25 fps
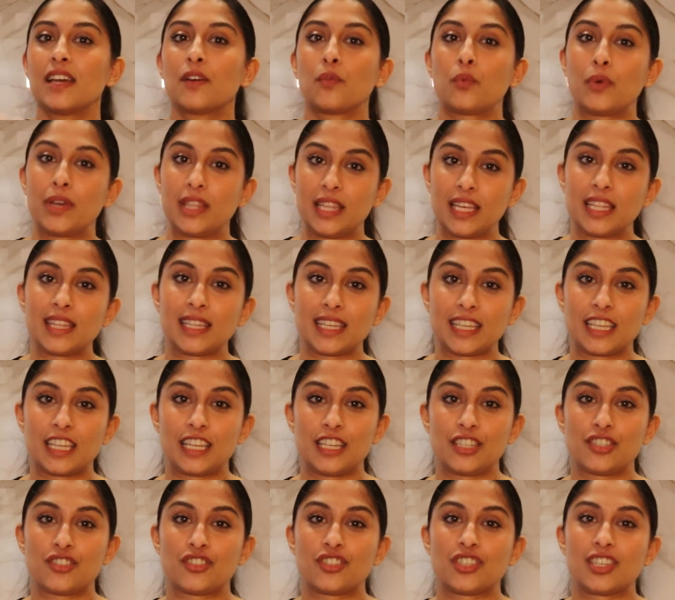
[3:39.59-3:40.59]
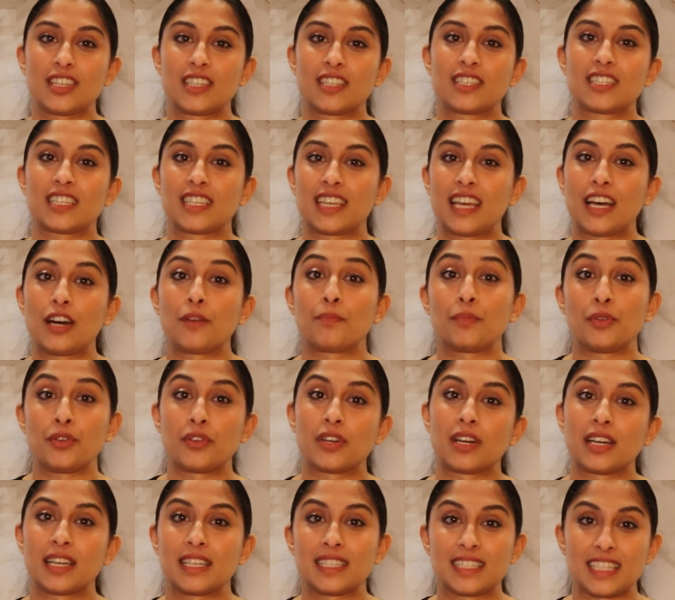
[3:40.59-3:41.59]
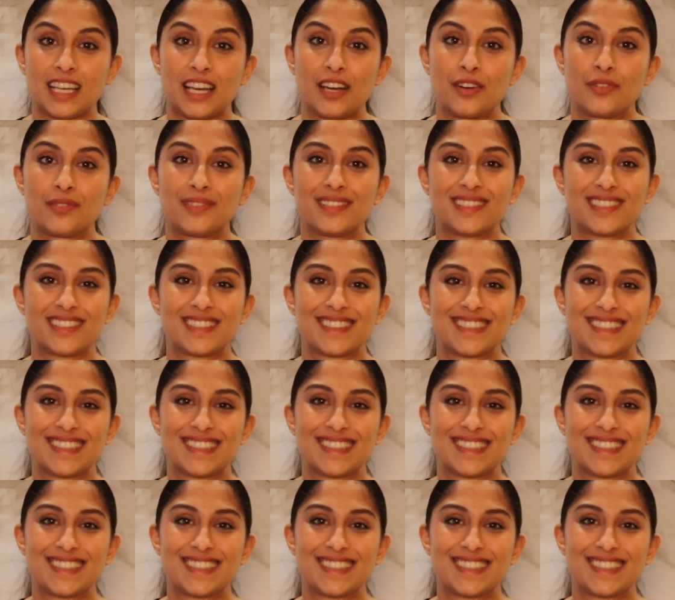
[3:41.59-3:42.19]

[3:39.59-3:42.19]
within the kitchen to help you guys out.